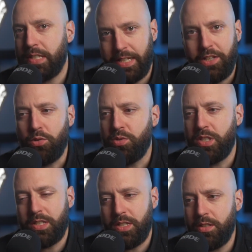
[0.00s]
Like he
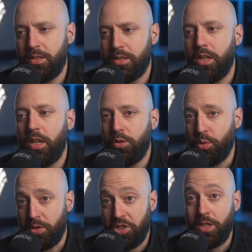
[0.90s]
uses these
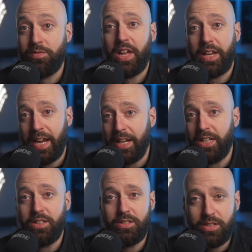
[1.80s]
to achieve that
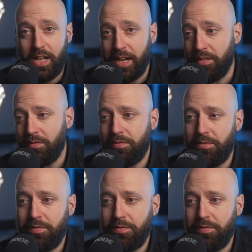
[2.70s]
80s kind of